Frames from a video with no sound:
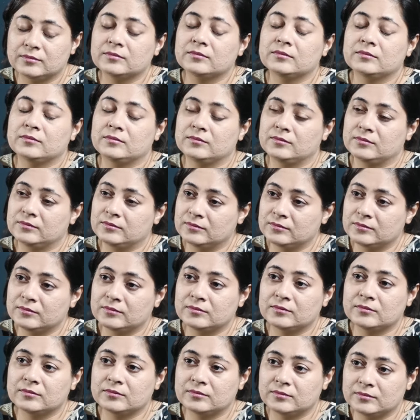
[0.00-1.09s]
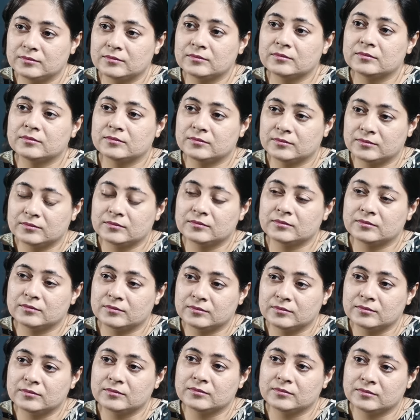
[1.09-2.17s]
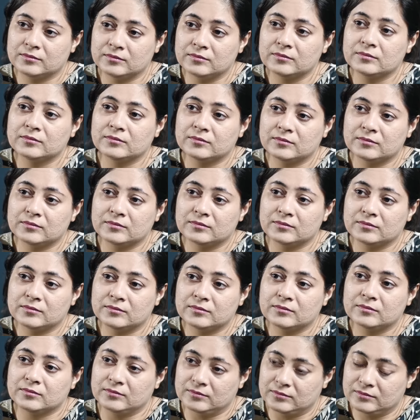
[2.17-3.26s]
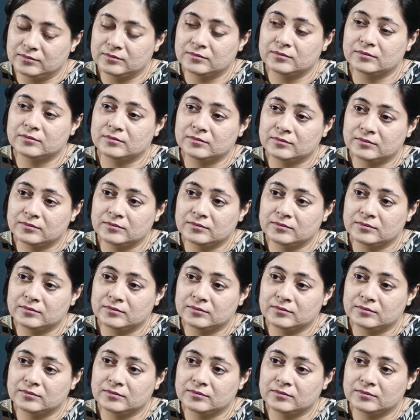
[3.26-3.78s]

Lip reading: The person shown says nothing.